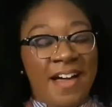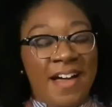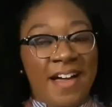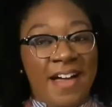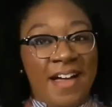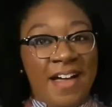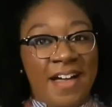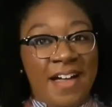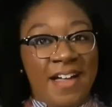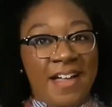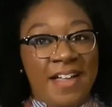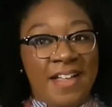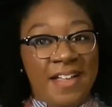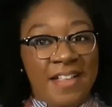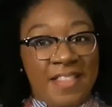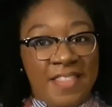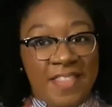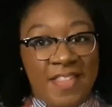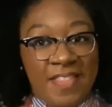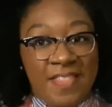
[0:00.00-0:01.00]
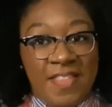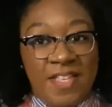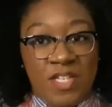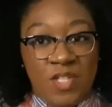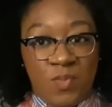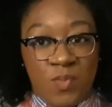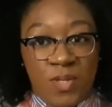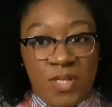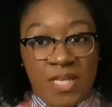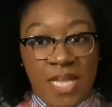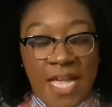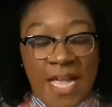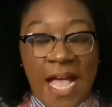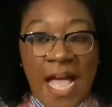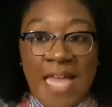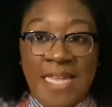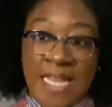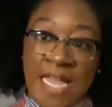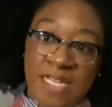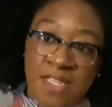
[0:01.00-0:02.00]
Than this one.
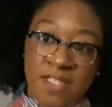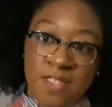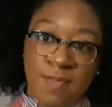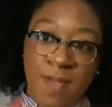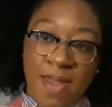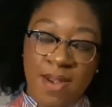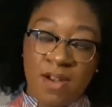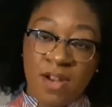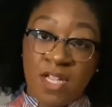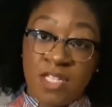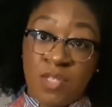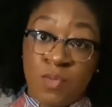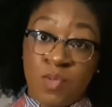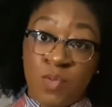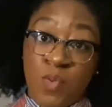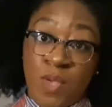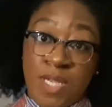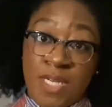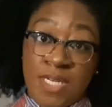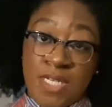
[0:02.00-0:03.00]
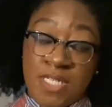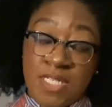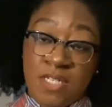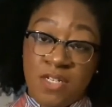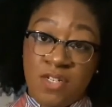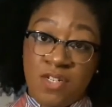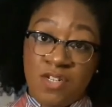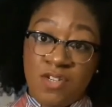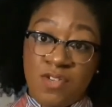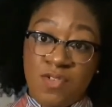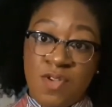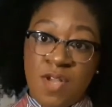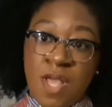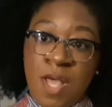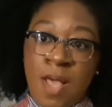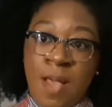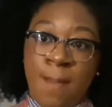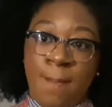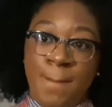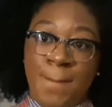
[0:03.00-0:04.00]
Like, I like this pattern because it was quick and easy to do,
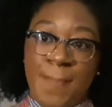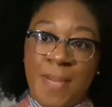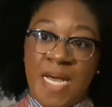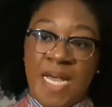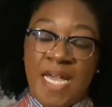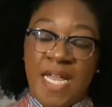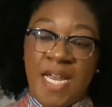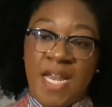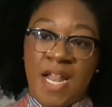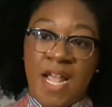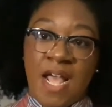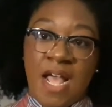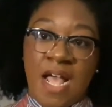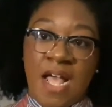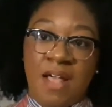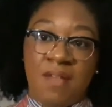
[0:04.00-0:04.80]
but